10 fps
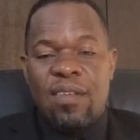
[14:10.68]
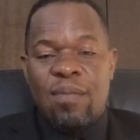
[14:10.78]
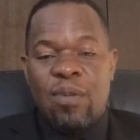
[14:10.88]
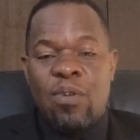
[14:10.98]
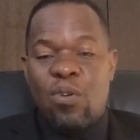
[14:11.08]

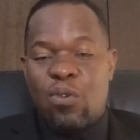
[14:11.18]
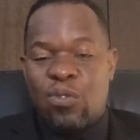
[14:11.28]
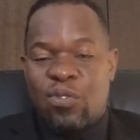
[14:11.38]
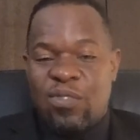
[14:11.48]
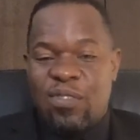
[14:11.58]

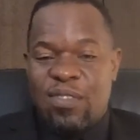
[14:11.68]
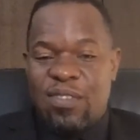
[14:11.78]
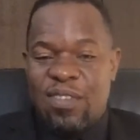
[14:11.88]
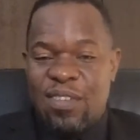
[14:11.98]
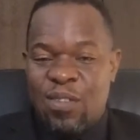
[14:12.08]
Because
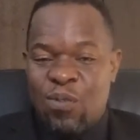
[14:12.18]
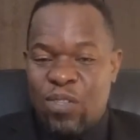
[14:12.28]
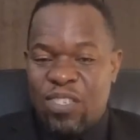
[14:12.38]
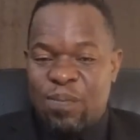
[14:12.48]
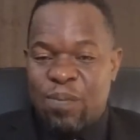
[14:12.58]

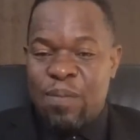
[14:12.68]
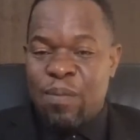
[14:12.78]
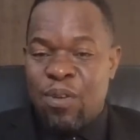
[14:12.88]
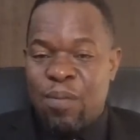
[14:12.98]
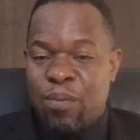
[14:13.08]
what is probably
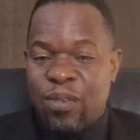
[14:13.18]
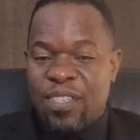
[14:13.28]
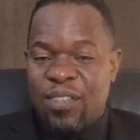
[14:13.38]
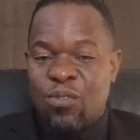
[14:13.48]
more important